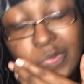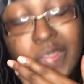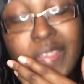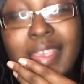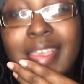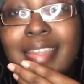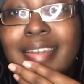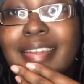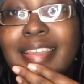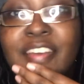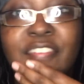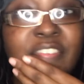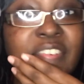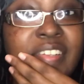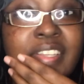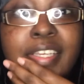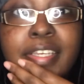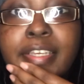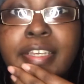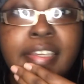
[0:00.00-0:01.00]
And
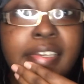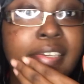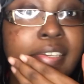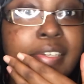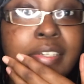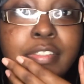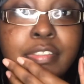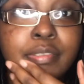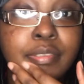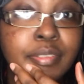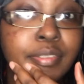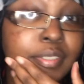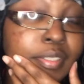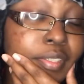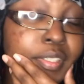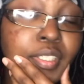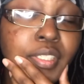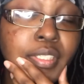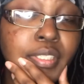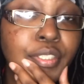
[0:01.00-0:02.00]
definitely it can
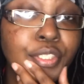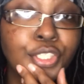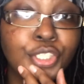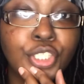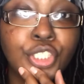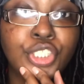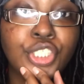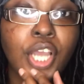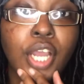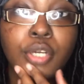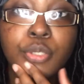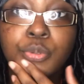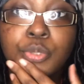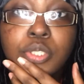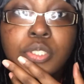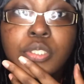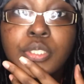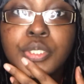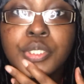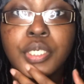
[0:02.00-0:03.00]
clear your
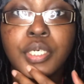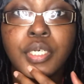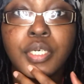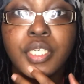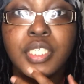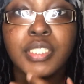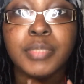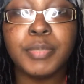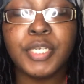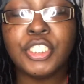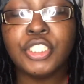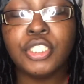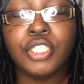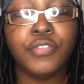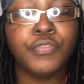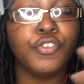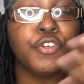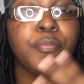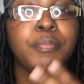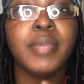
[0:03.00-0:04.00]
chakras, especially
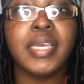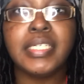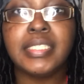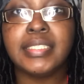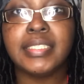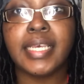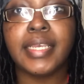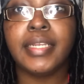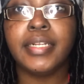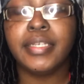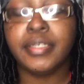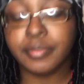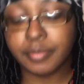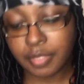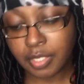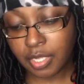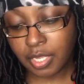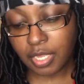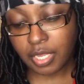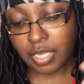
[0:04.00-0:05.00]
if you're meditating
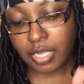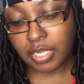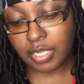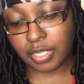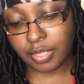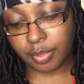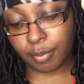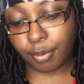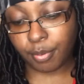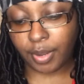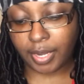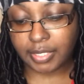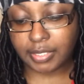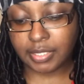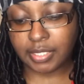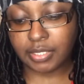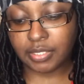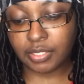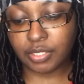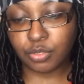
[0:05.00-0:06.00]
in the
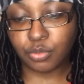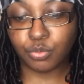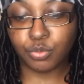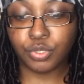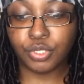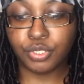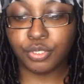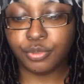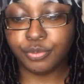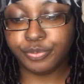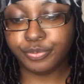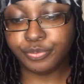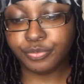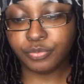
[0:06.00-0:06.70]
process as well.